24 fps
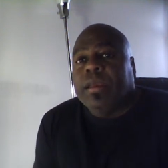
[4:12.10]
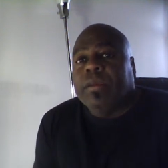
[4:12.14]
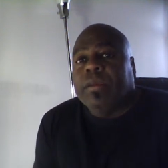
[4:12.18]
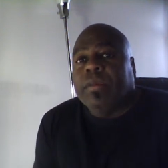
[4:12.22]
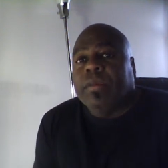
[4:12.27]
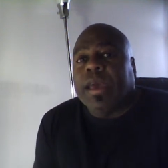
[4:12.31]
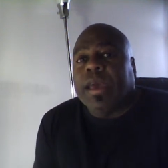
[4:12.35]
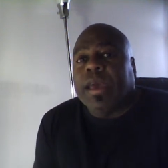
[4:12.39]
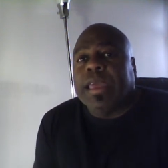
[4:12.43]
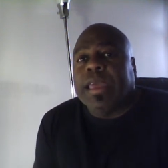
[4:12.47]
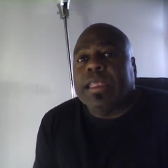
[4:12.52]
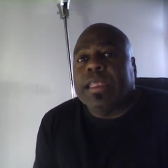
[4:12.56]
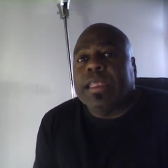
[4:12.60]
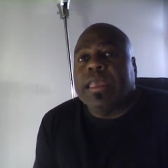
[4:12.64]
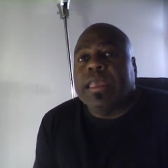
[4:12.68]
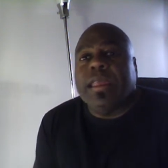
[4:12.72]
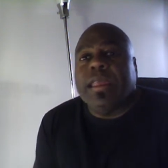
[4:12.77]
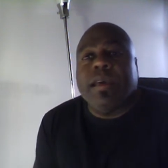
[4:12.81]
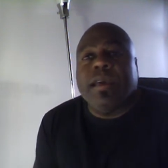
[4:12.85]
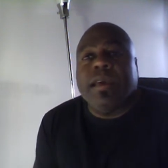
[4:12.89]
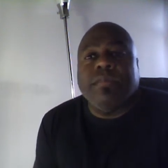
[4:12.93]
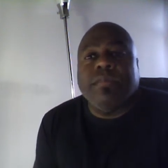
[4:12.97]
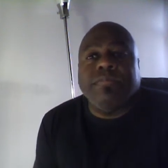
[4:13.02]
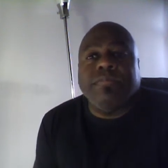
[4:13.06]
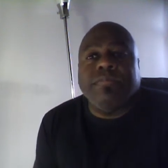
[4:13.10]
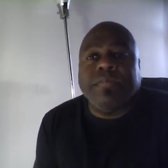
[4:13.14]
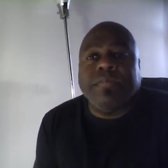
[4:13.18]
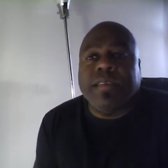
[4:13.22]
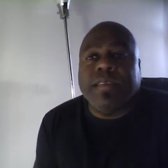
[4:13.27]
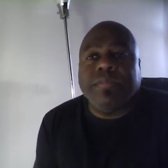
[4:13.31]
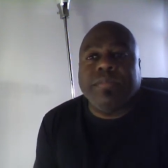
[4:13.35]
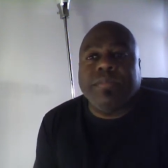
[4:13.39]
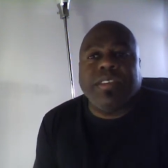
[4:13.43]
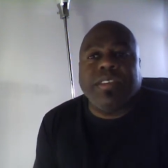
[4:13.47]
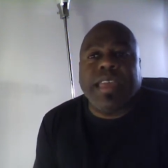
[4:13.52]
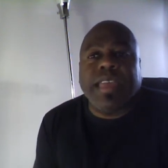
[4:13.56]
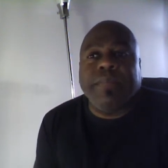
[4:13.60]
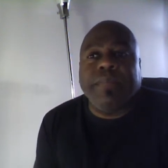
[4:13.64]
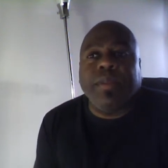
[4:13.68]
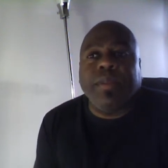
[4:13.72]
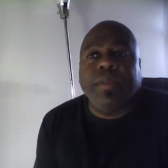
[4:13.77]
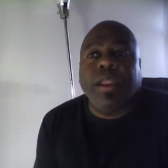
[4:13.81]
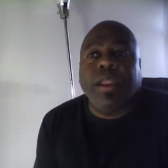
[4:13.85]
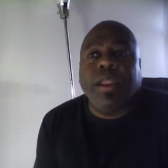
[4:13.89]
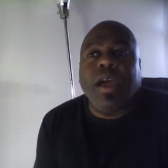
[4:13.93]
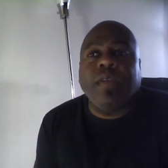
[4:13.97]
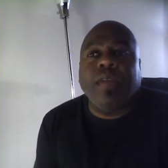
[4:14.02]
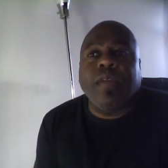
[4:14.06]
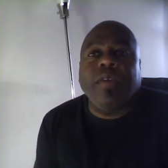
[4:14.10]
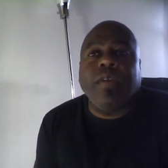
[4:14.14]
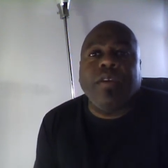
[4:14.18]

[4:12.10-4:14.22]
Right? You know, some statement along